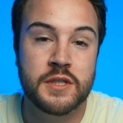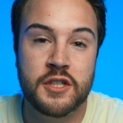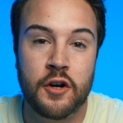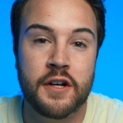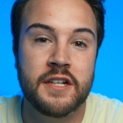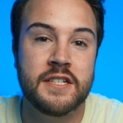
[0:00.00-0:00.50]
we're
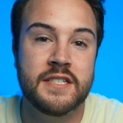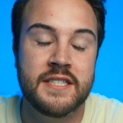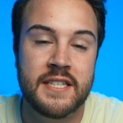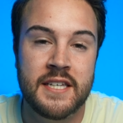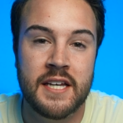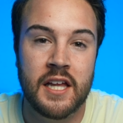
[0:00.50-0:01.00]
starting to
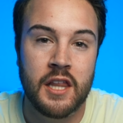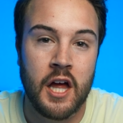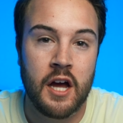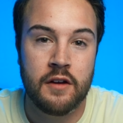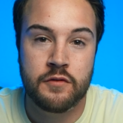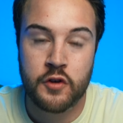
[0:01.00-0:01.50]
see a
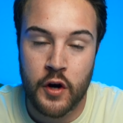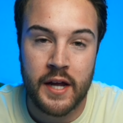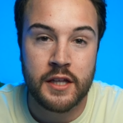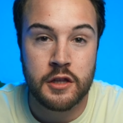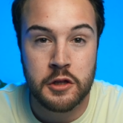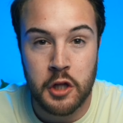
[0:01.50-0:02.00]
lot of
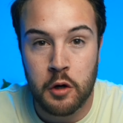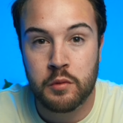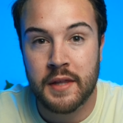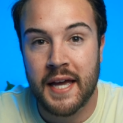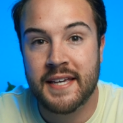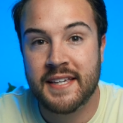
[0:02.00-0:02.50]
great low
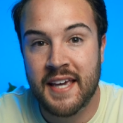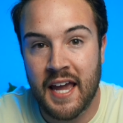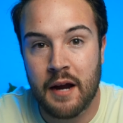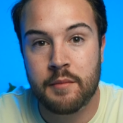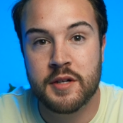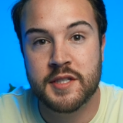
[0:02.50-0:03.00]
light
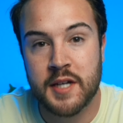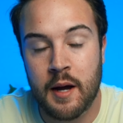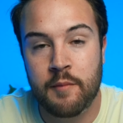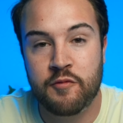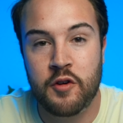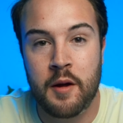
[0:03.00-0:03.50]
cameras
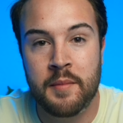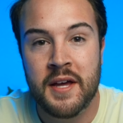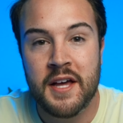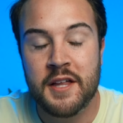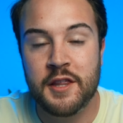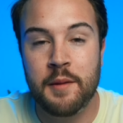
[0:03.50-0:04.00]
come from
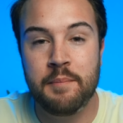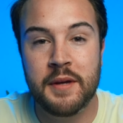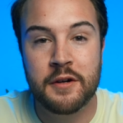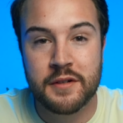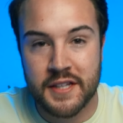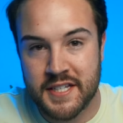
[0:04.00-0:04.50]
the
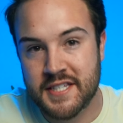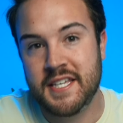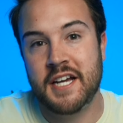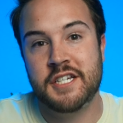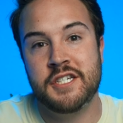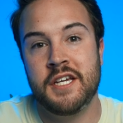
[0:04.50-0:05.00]
mirrorless
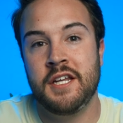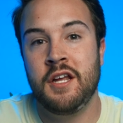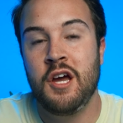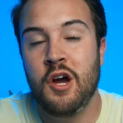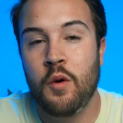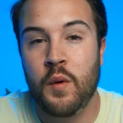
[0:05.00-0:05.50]
section,
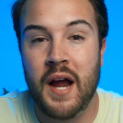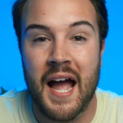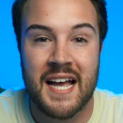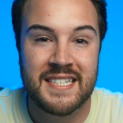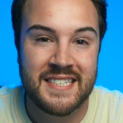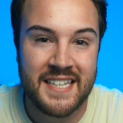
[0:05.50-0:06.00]

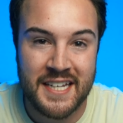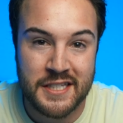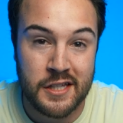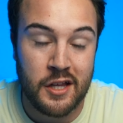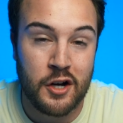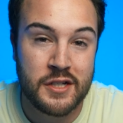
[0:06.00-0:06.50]
whereas
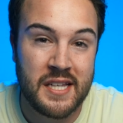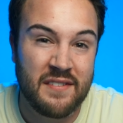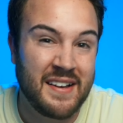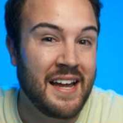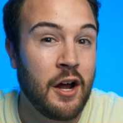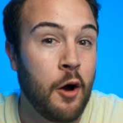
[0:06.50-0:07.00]
DSLRs
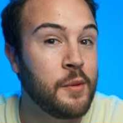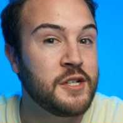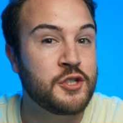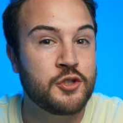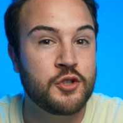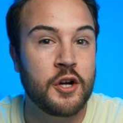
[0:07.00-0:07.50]
have kind of always
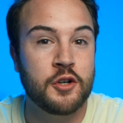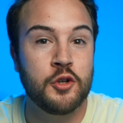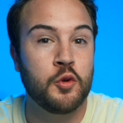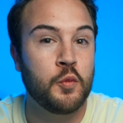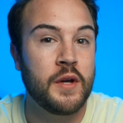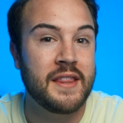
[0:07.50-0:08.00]

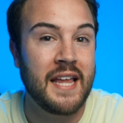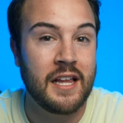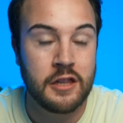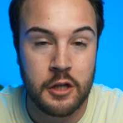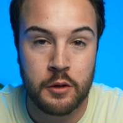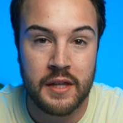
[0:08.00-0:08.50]
struggled with
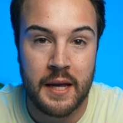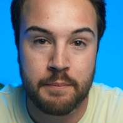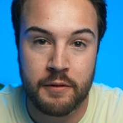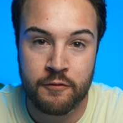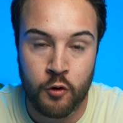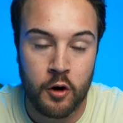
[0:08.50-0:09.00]
that low light
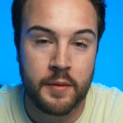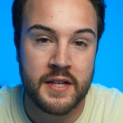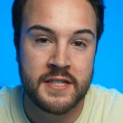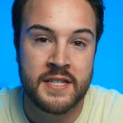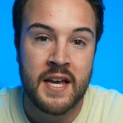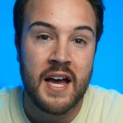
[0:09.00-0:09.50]

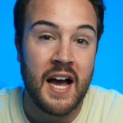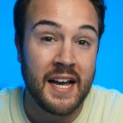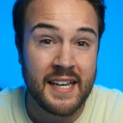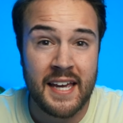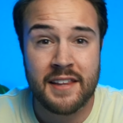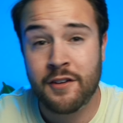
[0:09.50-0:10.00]
performance.
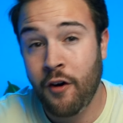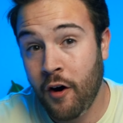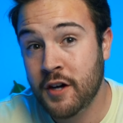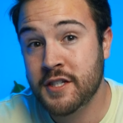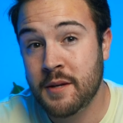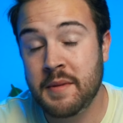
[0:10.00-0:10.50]
Again, there
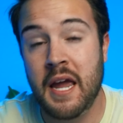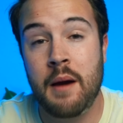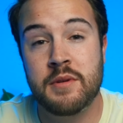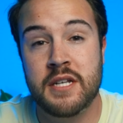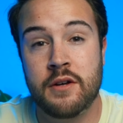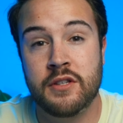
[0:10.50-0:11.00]
are some
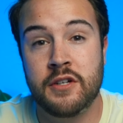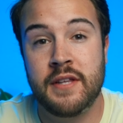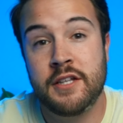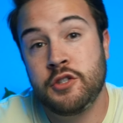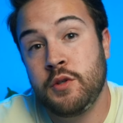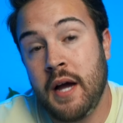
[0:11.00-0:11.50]
cameras out there
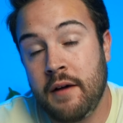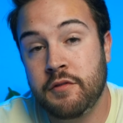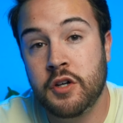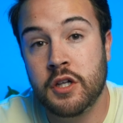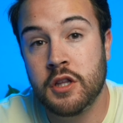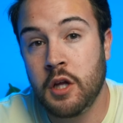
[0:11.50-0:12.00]
that do have
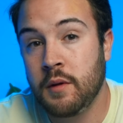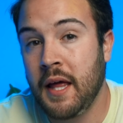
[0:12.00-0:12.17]
good low